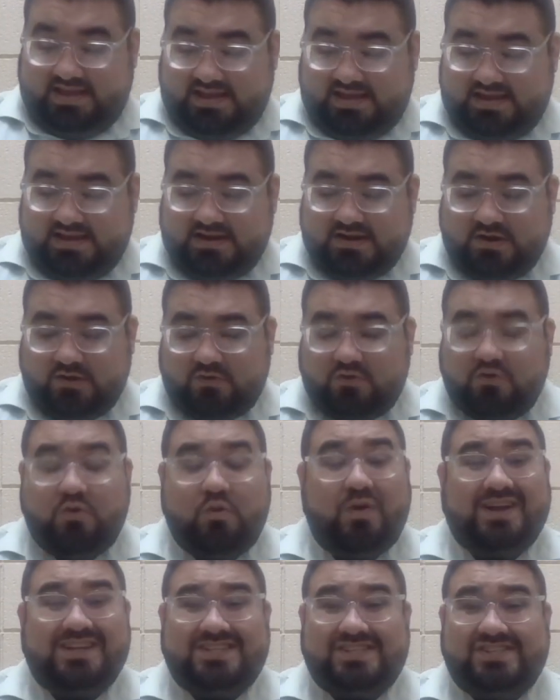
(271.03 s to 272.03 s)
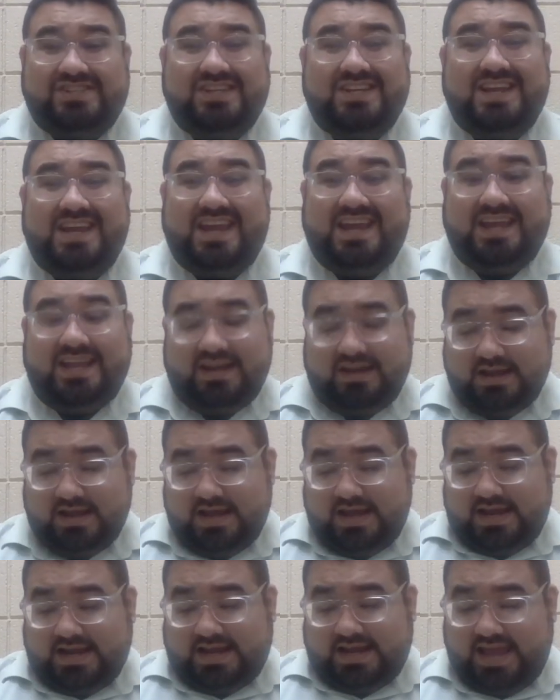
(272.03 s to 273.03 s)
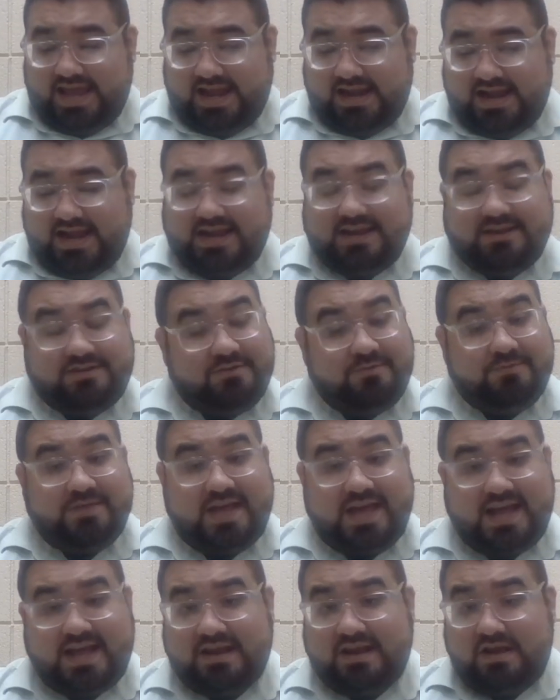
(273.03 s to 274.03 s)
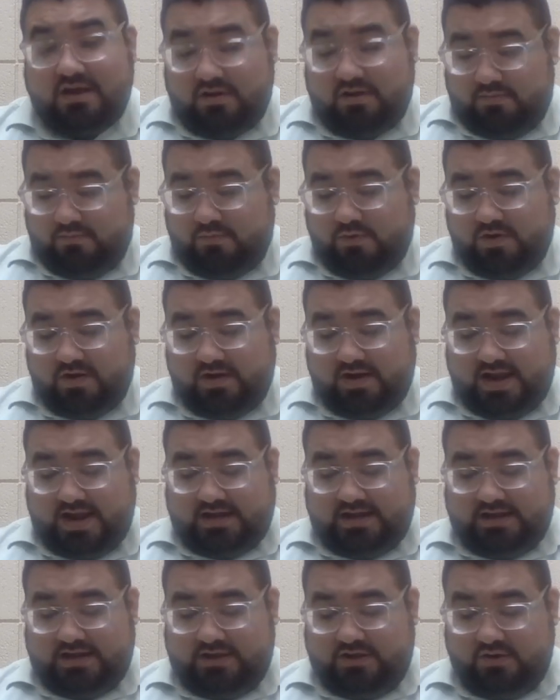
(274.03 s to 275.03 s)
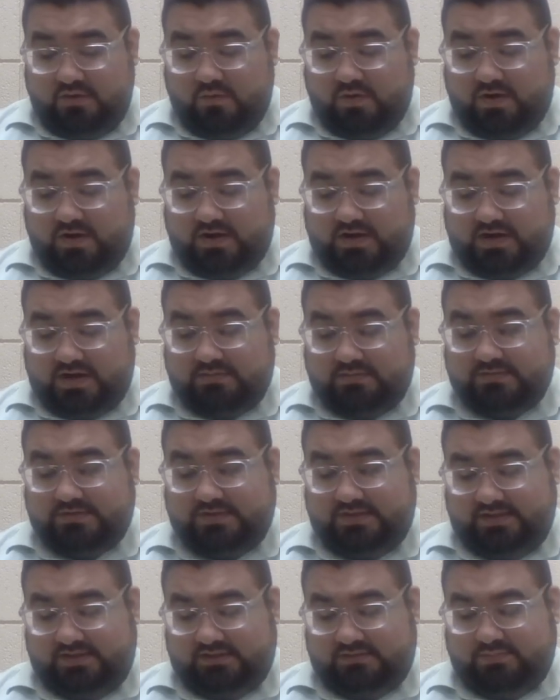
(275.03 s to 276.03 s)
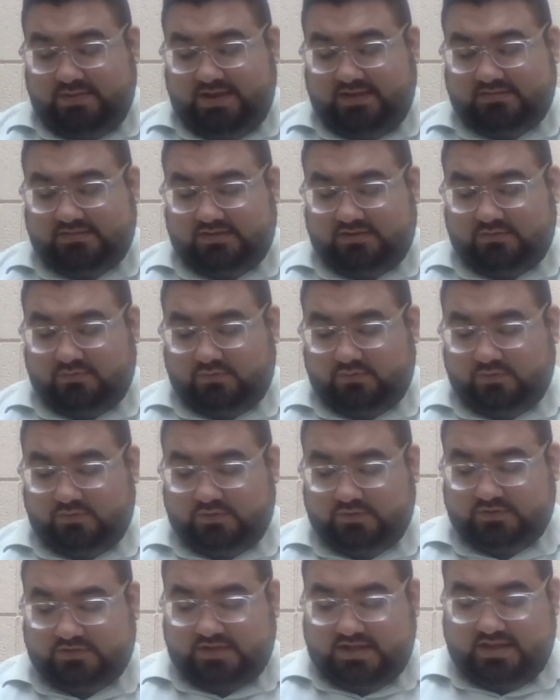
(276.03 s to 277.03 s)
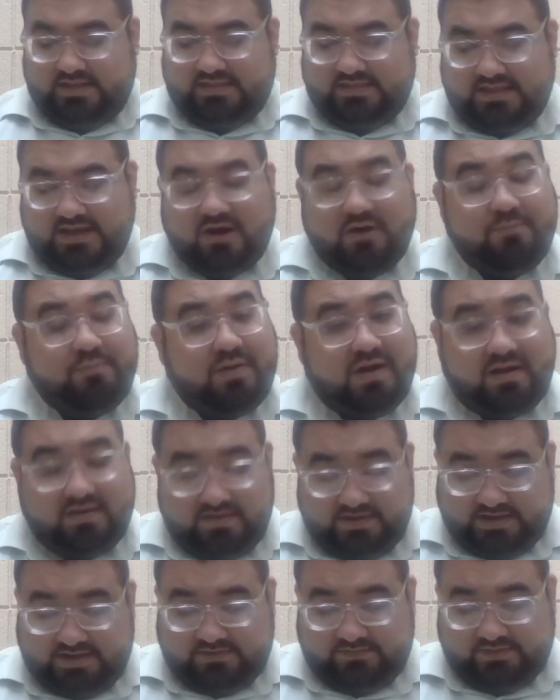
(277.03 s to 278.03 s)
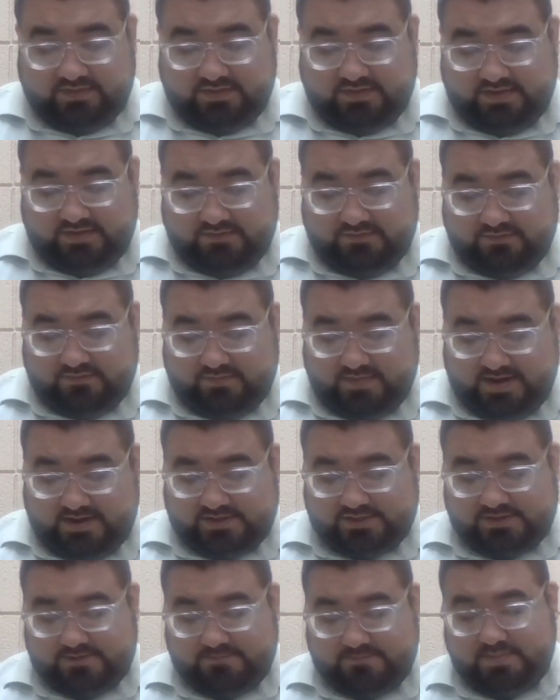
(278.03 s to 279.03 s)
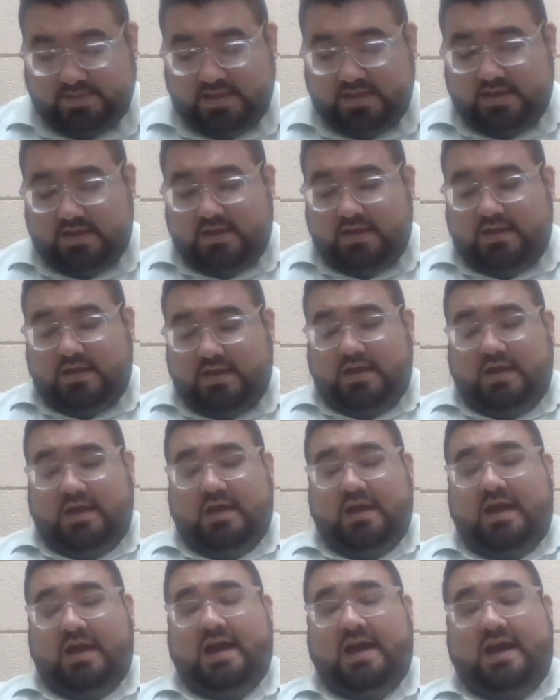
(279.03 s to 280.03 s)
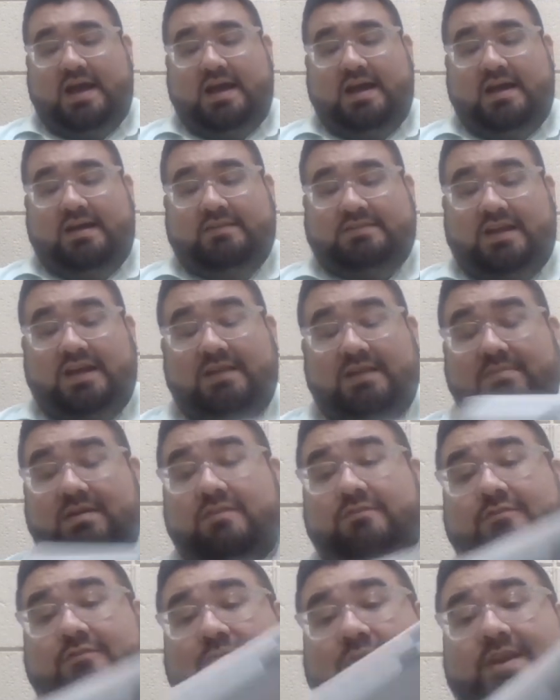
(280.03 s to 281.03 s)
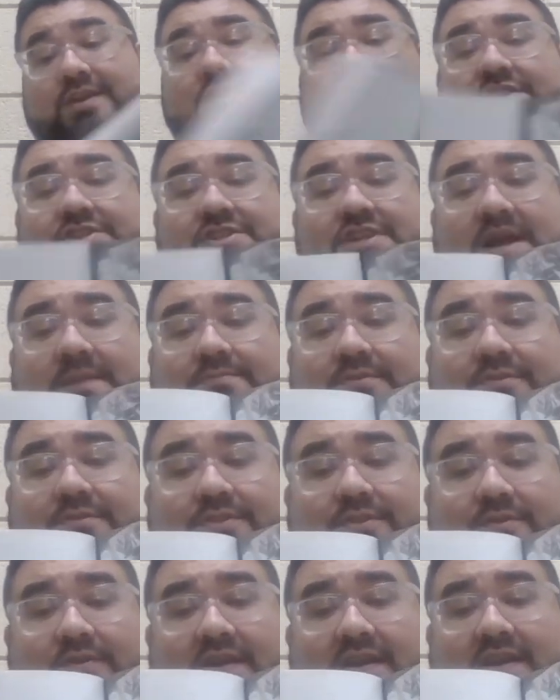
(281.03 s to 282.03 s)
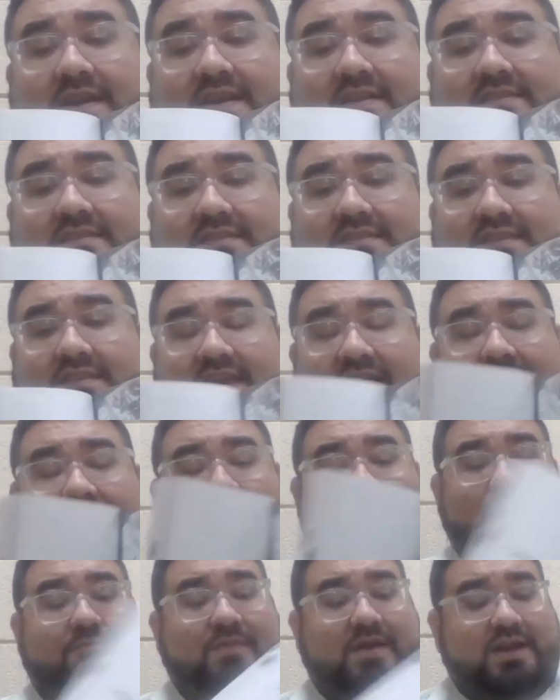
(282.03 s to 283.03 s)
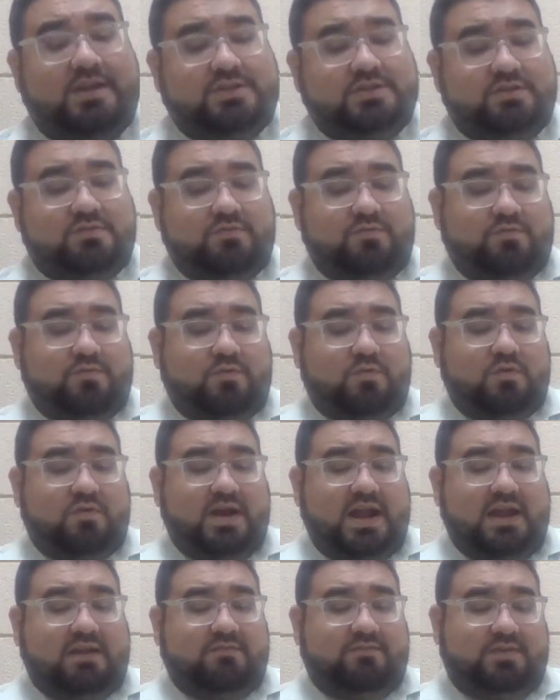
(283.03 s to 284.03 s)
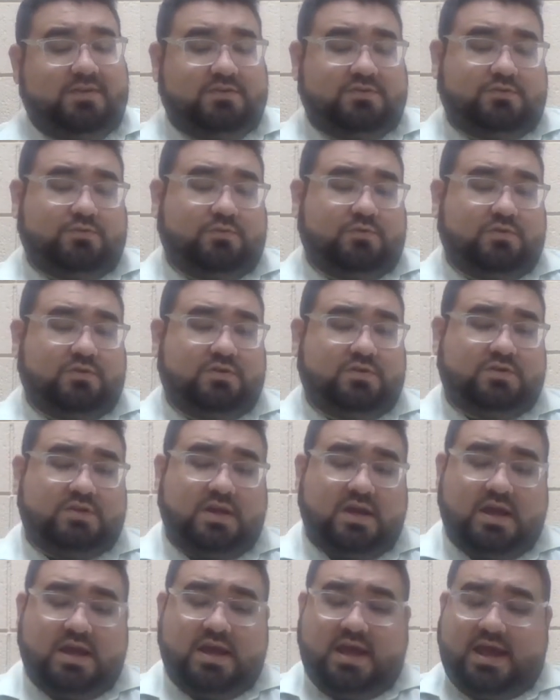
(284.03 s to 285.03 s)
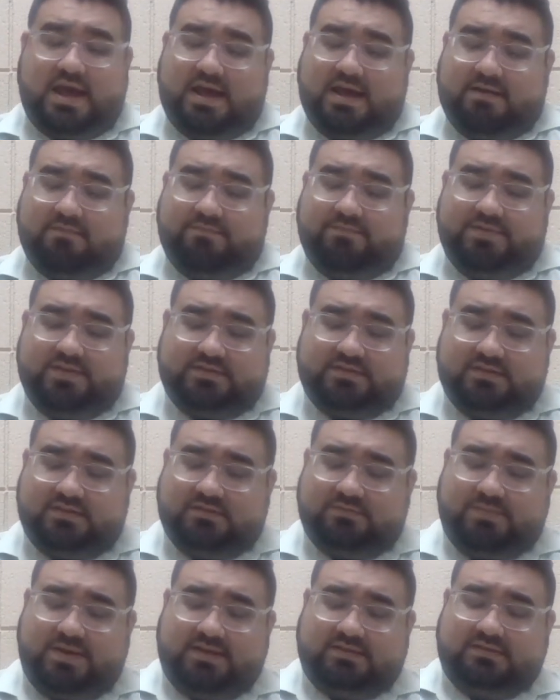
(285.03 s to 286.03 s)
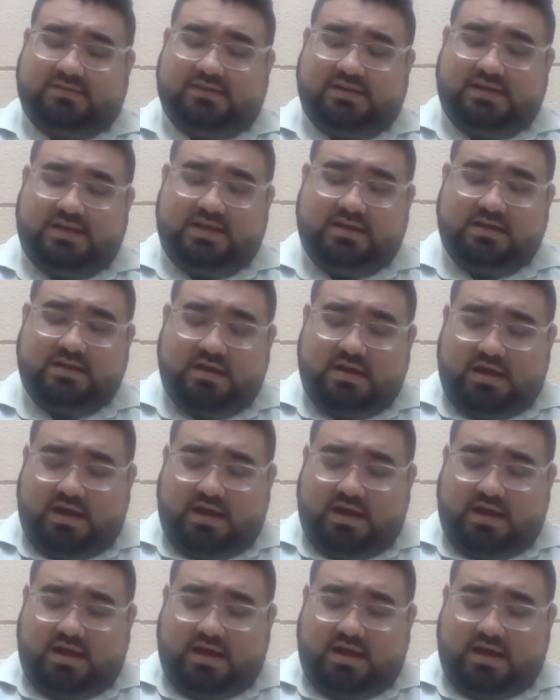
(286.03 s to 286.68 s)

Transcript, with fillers: you know, question in, can I do that? More likely you want to come to these basic rules, and they'll probably give you the information. Talking about information, Chapter 3 is the information for adventurers, and this is basically...